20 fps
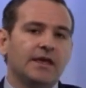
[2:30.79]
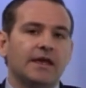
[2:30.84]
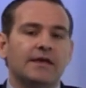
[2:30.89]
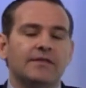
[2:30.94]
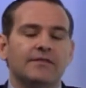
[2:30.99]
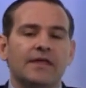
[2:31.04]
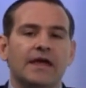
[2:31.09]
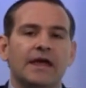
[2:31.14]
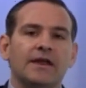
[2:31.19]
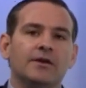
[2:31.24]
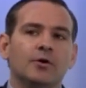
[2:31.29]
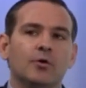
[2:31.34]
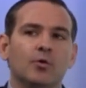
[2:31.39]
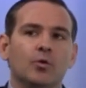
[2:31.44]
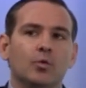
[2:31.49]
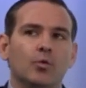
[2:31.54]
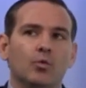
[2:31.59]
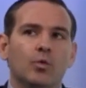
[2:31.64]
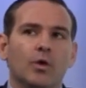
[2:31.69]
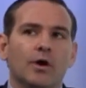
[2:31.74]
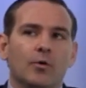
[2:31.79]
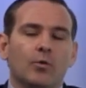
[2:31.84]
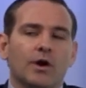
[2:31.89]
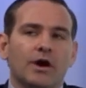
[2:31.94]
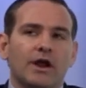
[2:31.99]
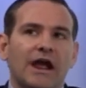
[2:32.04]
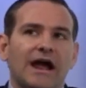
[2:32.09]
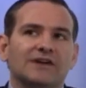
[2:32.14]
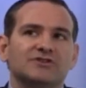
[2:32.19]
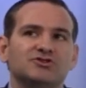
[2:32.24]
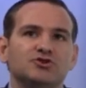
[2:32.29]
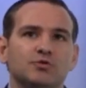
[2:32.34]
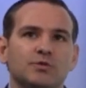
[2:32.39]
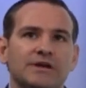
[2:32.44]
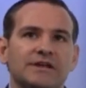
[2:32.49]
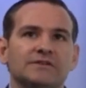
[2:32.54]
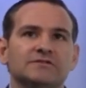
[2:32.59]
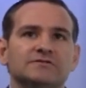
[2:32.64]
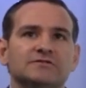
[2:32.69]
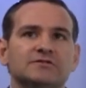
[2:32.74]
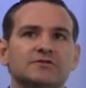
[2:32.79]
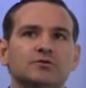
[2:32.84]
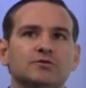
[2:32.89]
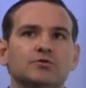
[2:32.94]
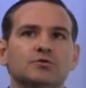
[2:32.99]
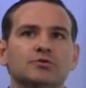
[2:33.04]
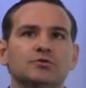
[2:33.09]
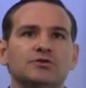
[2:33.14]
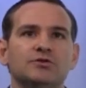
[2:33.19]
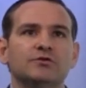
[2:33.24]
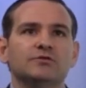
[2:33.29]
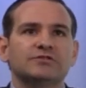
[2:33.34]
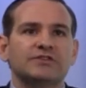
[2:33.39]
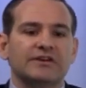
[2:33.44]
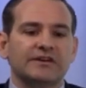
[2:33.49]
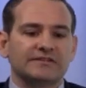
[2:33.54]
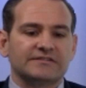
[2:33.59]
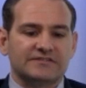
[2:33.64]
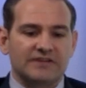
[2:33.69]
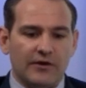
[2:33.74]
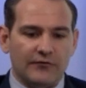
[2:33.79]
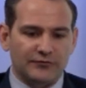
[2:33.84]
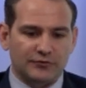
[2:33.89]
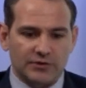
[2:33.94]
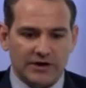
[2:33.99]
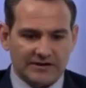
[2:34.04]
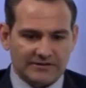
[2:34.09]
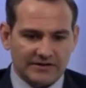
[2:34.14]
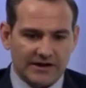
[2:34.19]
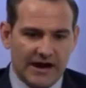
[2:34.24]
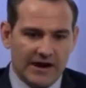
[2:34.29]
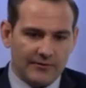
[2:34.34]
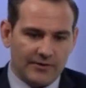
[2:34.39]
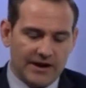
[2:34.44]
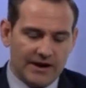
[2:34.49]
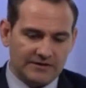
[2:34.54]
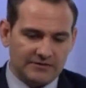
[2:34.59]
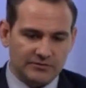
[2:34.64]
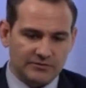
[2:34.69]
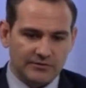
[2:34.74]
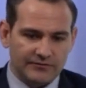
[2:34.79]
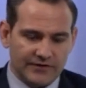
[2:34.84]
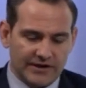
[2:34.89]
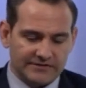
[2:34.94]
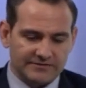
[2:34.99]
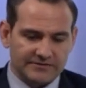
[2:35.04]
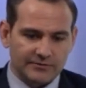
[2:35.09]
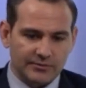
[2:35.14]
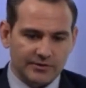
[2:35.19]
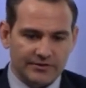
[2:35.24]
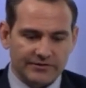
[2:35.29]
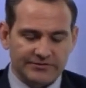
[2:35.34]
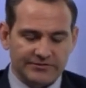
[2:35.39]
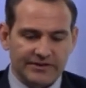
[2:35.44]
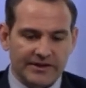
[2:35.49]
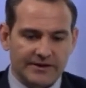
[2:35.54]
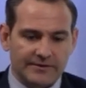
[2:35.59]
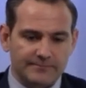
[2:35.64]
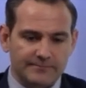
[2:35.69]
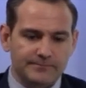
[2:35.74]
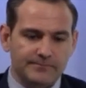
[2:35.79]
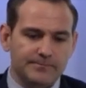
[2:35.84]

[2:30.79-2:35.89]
And then what got you into using a self-directed IRA to invest in real estate?